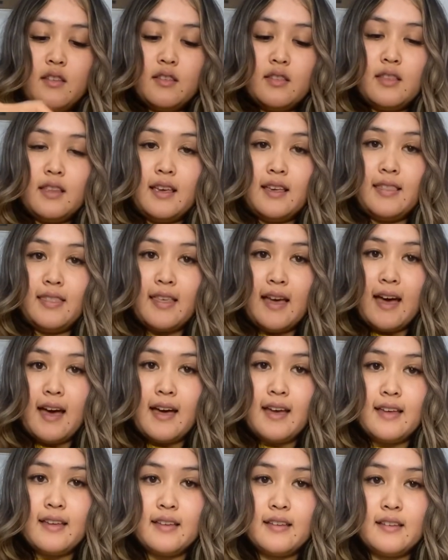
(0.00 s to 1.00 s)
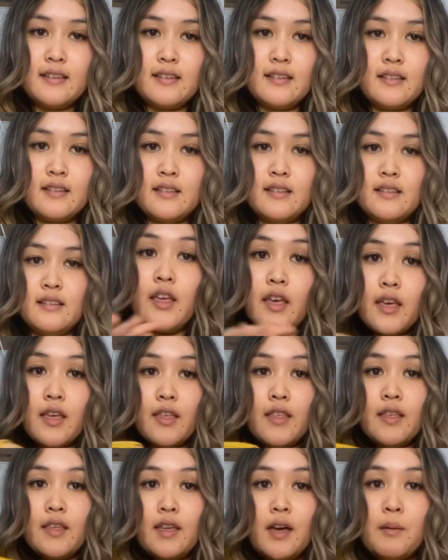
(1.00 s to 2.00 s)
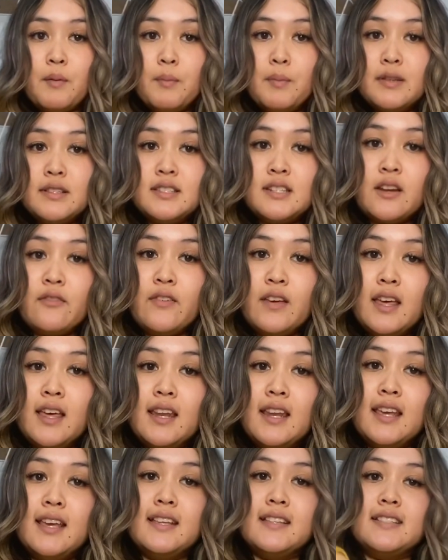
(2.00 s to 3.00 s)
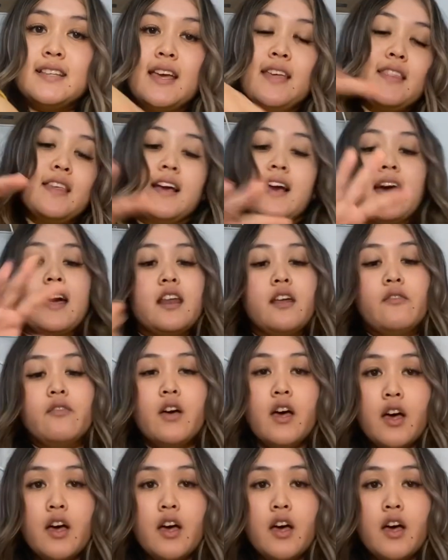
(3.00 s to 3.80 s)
Like that. I'm gonna put stuff in it and then kind of